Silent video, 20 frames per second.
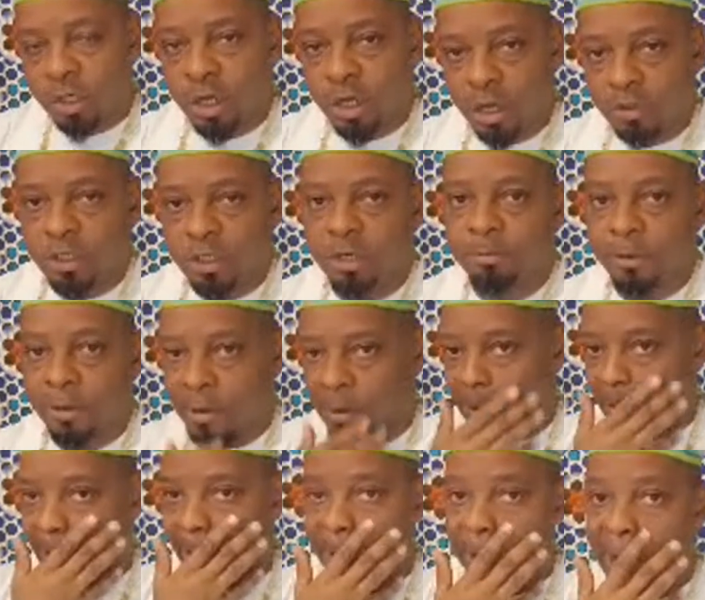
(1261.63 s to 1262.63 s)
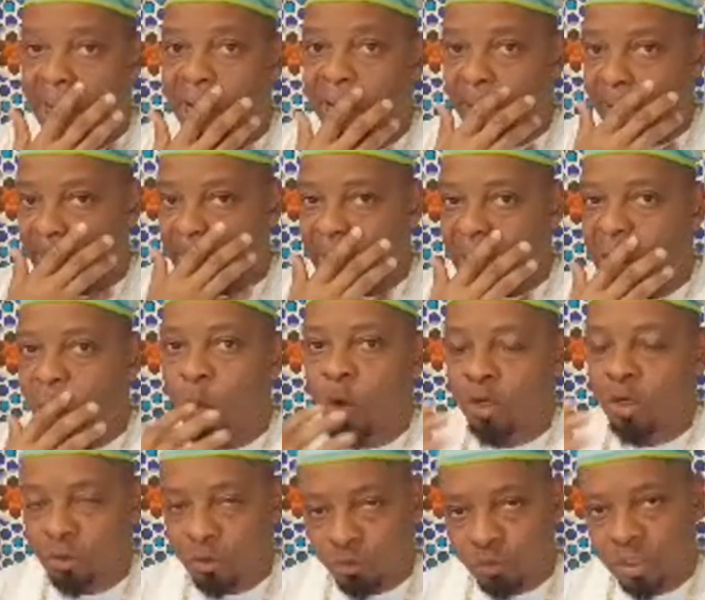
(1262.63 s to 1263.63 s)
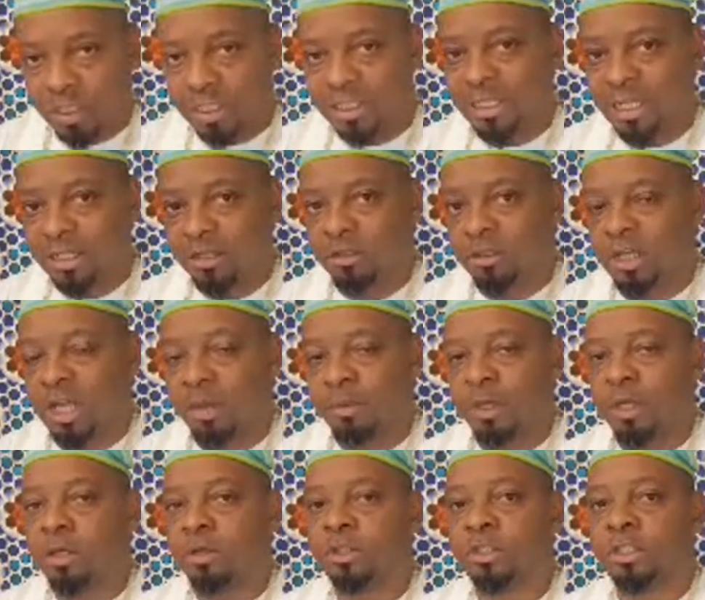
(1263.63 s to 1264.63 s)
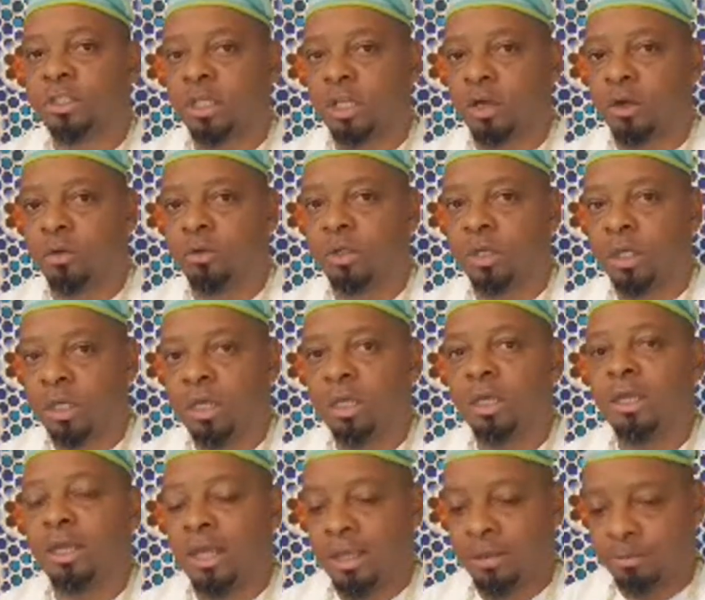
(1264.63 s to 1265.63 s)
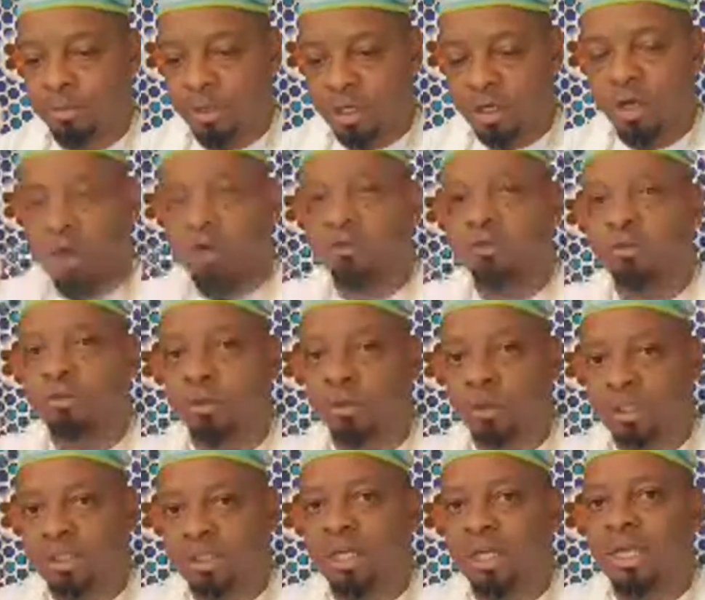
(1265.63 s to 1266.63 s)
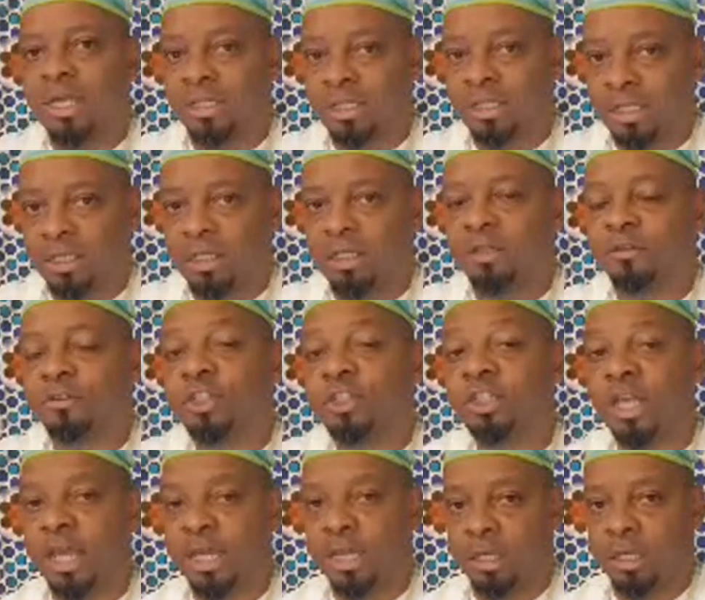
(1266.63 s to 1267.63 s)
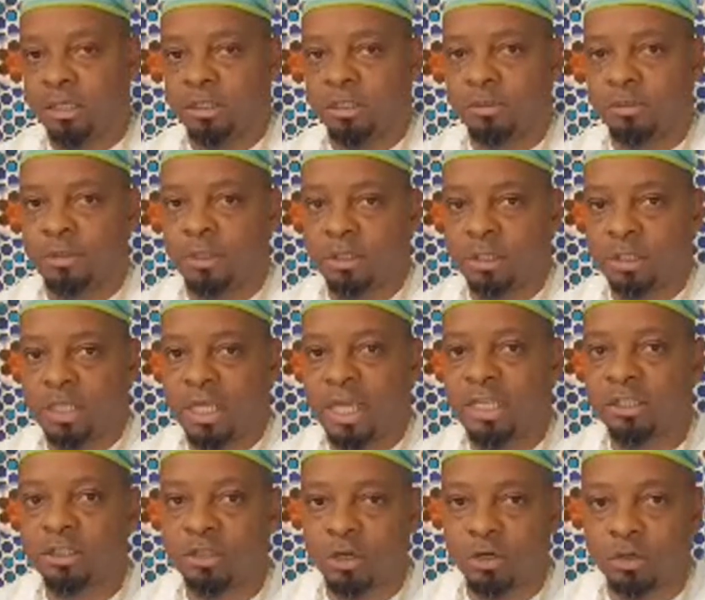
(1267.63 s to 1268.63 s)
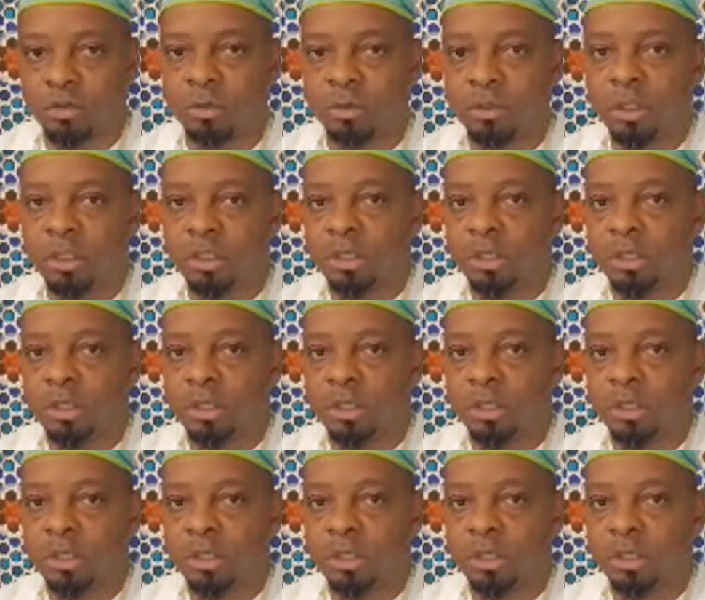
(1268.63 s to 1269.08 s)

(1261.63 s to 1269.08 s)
to go deeper. All right. And I want you to really take your time and go slow and be comfortable with the idea of shedding some of these external